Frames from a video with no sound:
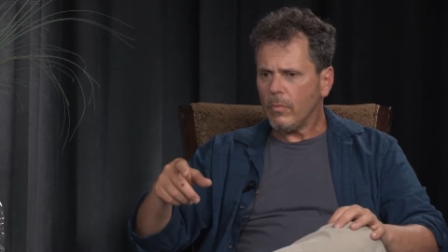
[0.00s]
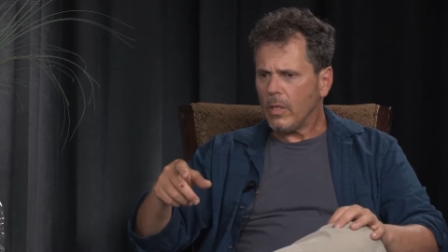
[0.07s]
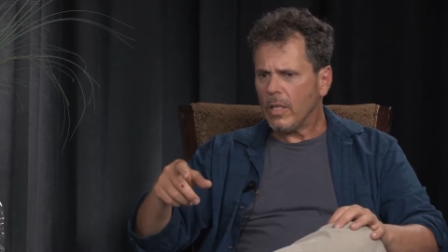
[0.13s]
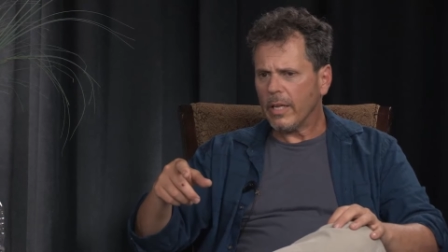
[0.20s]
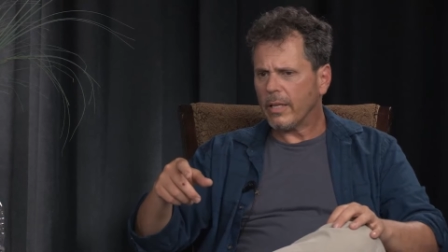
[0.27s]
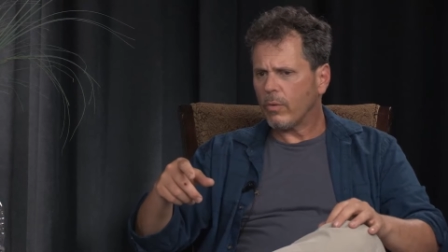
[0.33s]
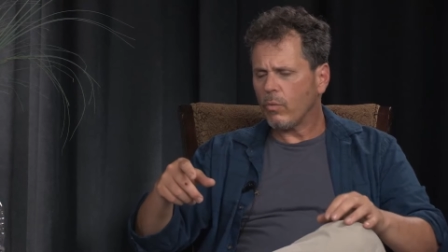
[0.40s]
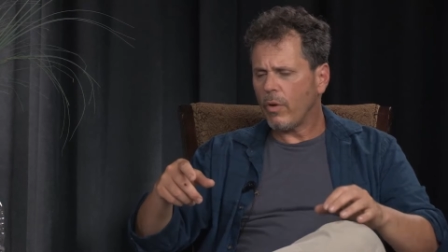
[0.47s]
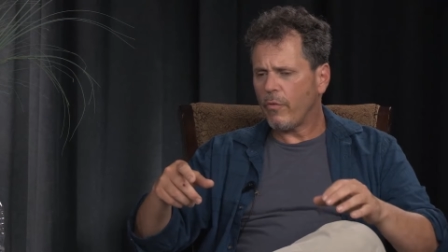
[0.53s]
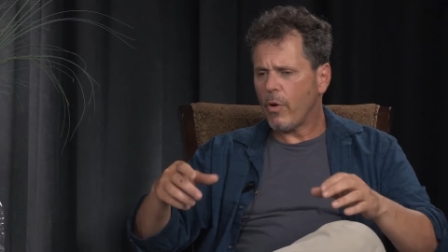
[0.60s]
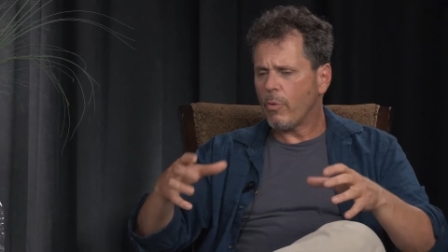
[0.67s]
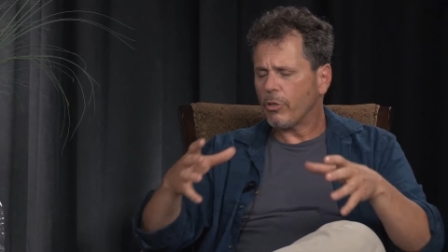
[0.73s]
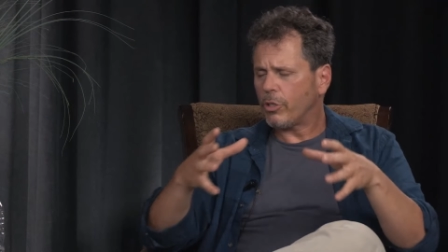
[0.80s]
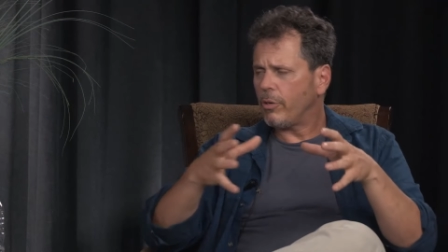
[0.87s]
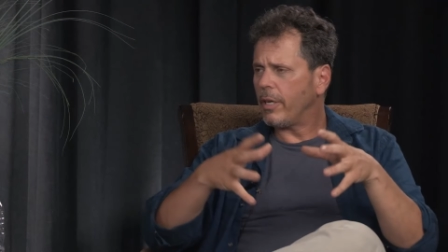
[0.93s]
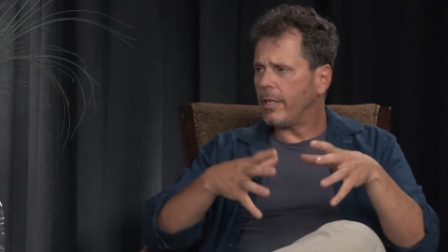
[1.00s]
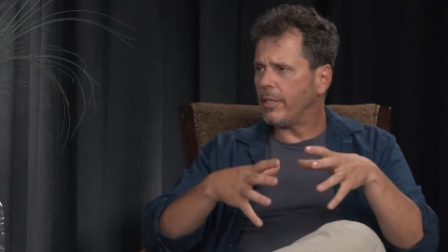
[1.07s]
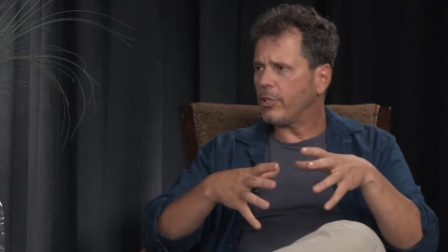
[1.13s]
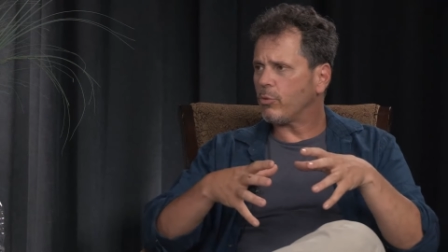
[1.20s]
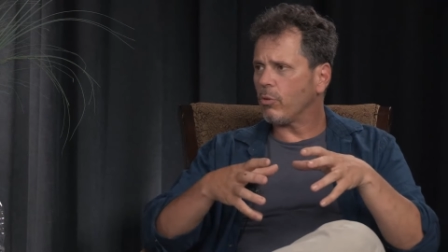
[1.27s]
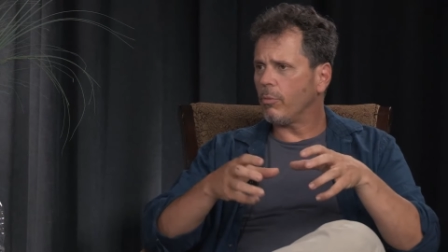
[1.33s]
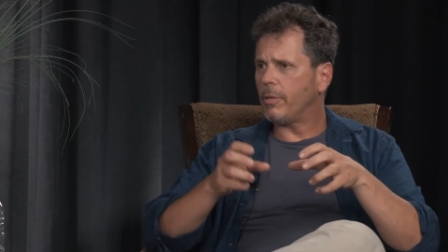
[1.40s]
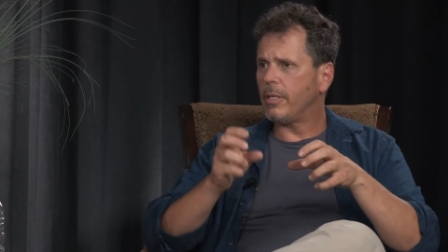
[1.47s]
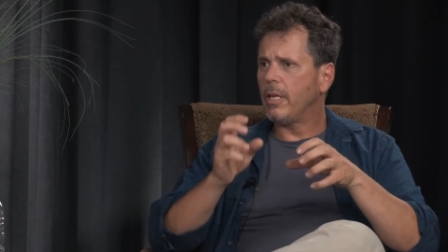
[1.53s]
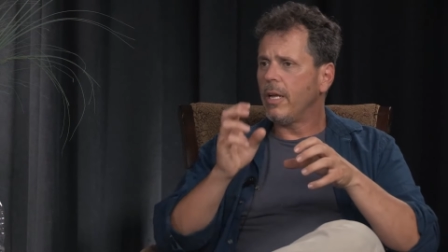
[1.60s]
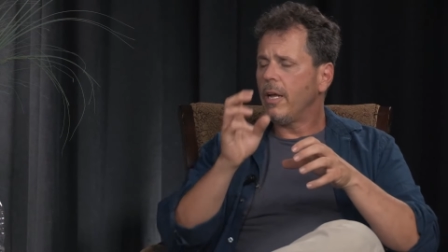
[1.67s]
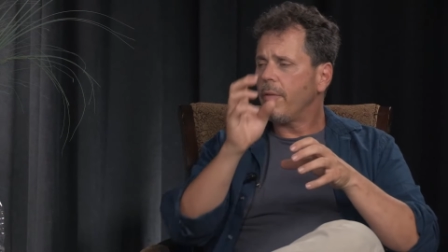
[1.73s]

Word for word: like if we were shooting in this room and